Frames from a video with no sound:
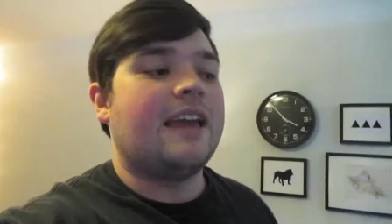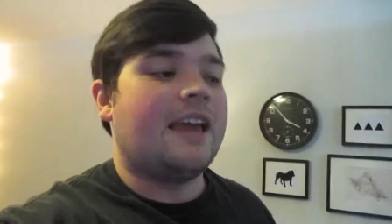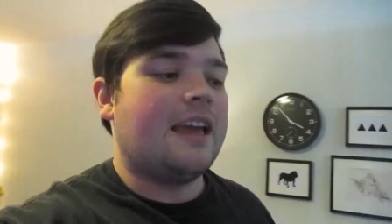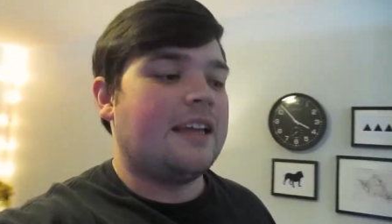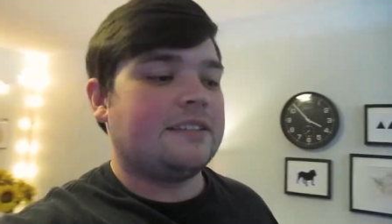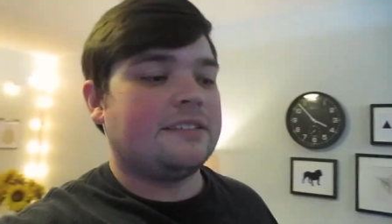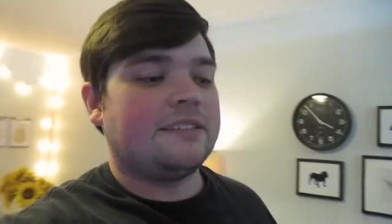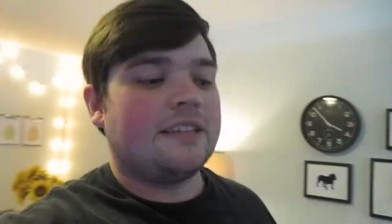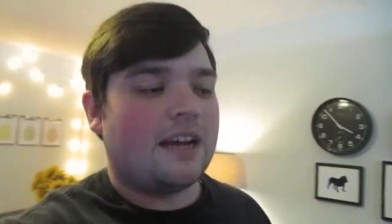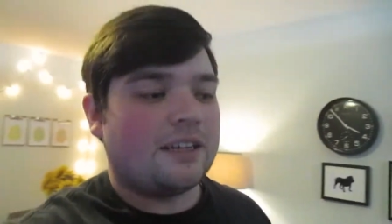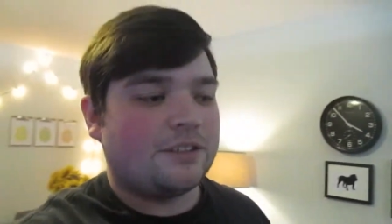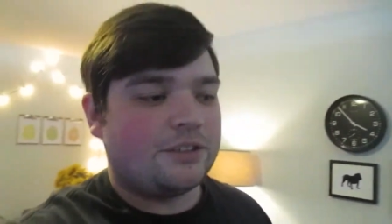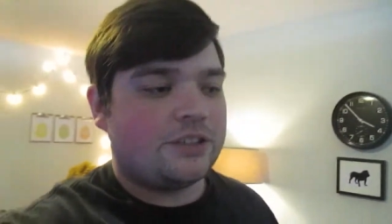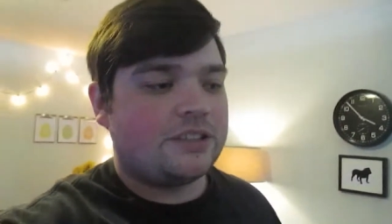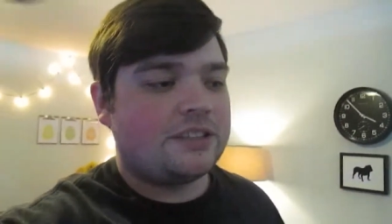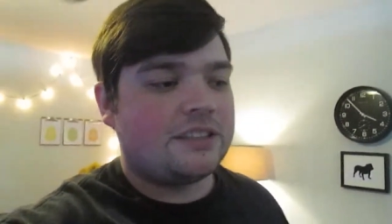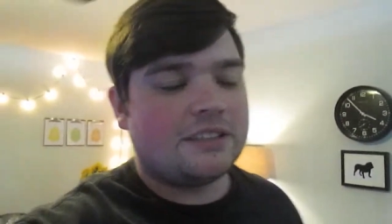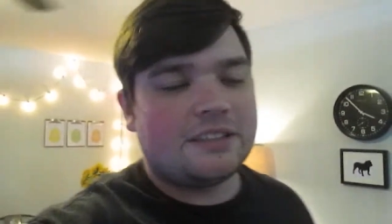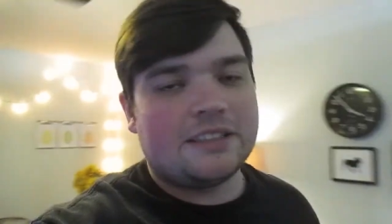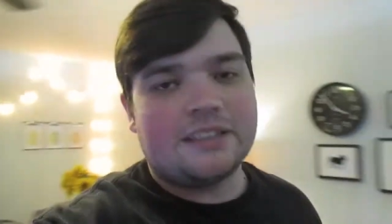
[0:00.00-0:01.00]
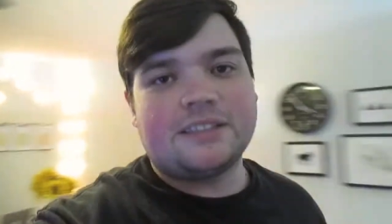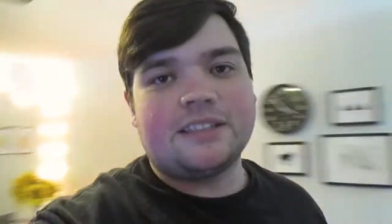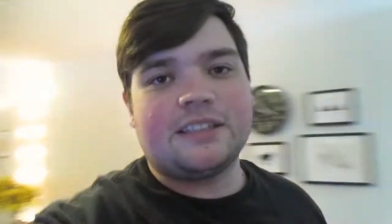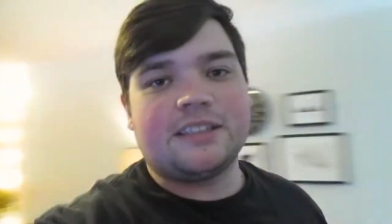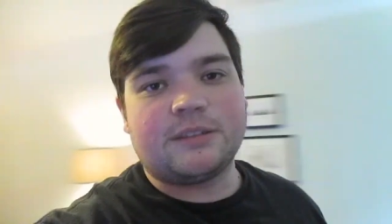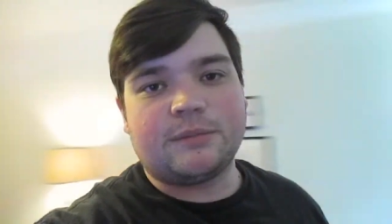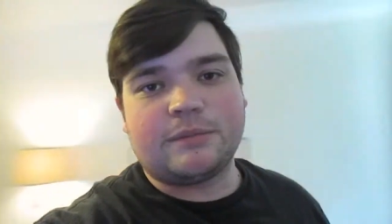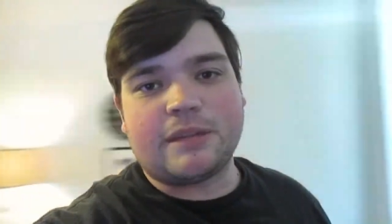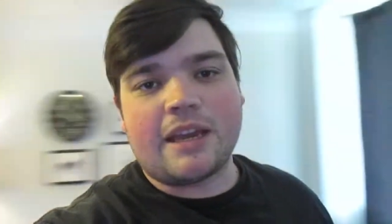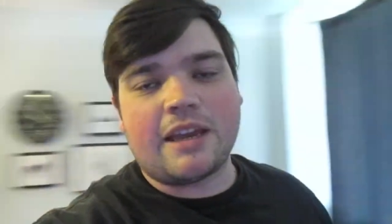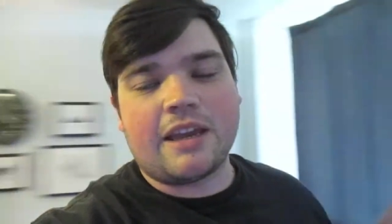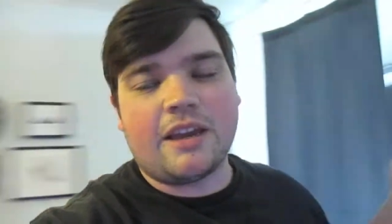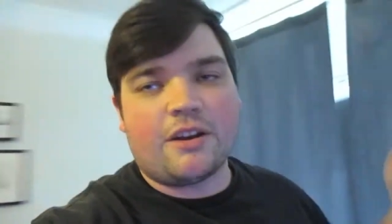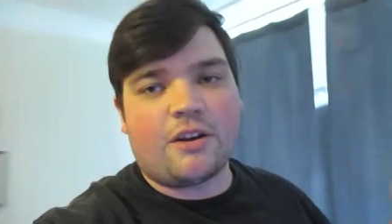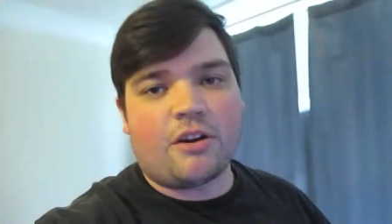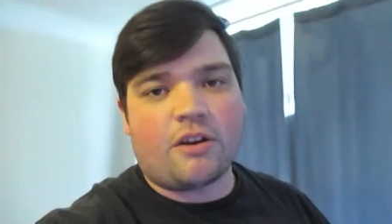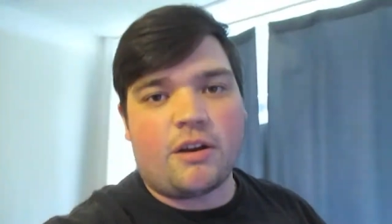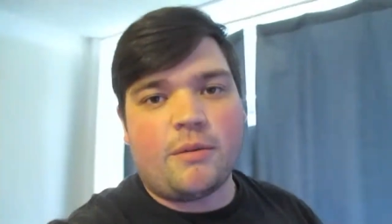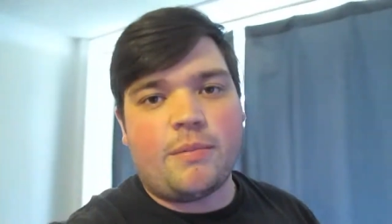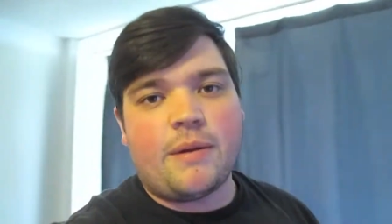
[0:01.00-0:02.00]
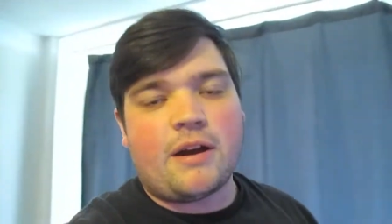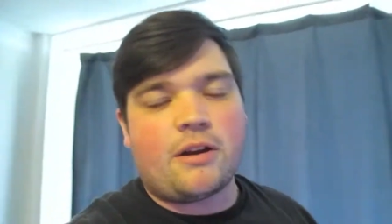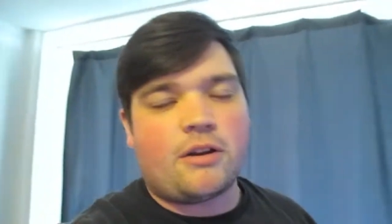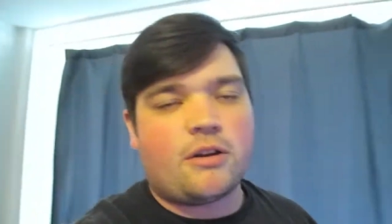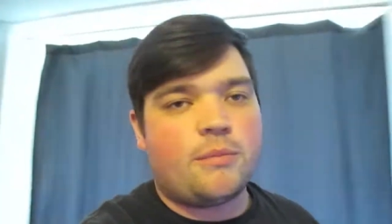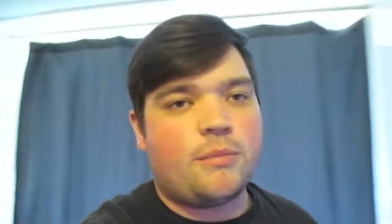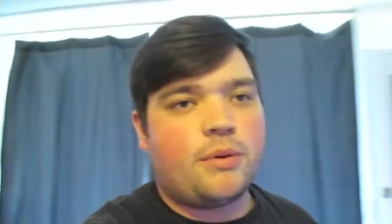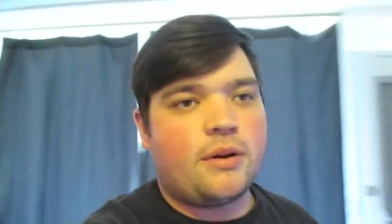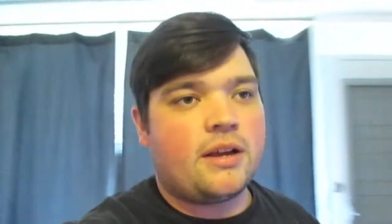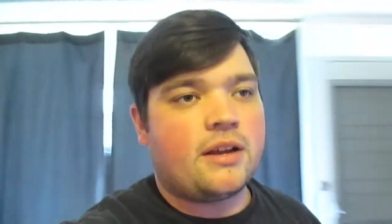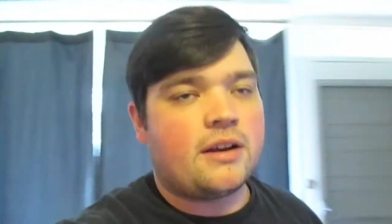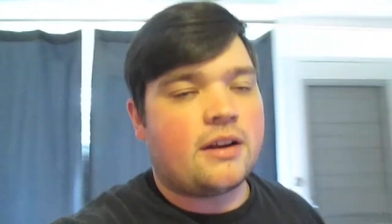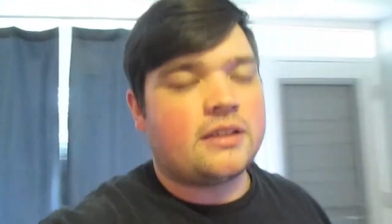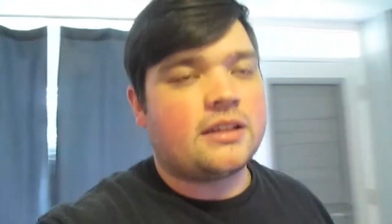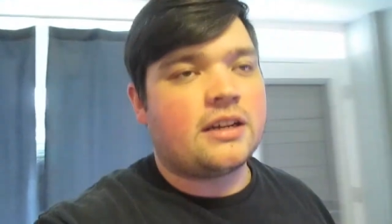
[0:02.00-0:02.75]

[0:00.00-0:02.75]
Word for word: It's not just as easy as taking curry powder and putting it on